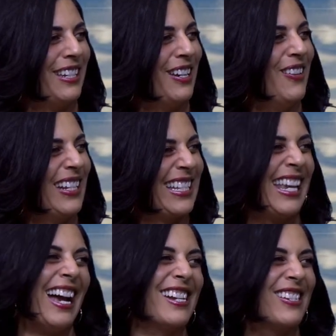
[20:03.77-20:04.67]
You know, it's
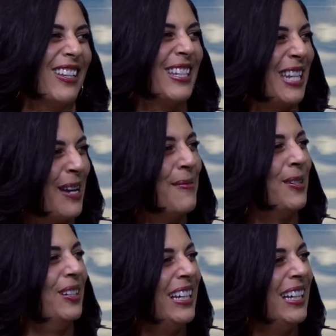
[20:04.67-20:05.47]
cash it on I the think table. So. I